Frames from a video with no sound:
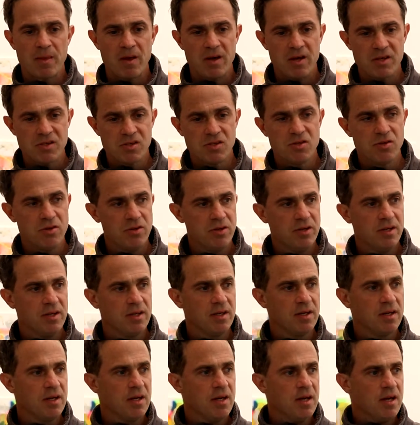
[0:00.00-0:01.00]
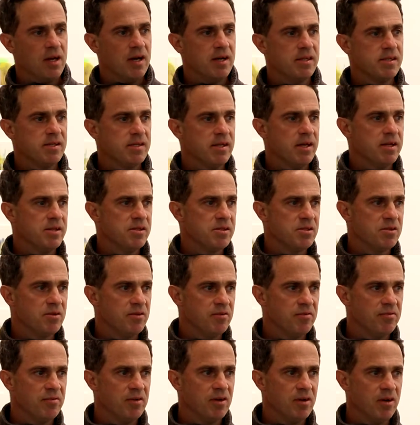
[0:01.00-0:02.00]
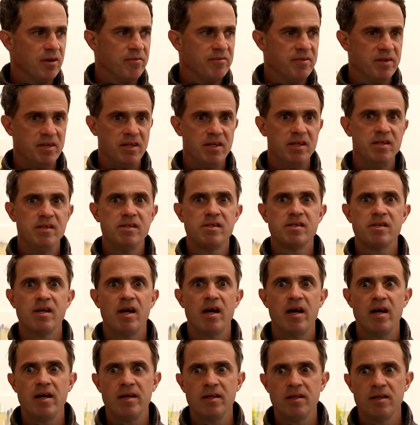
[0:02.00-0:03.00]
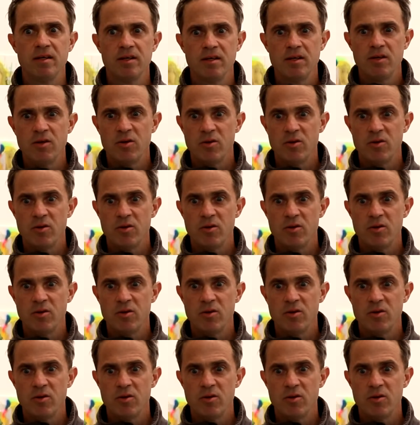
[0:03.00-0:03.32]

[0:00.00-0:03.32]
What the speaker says: asserting a sense of the inside,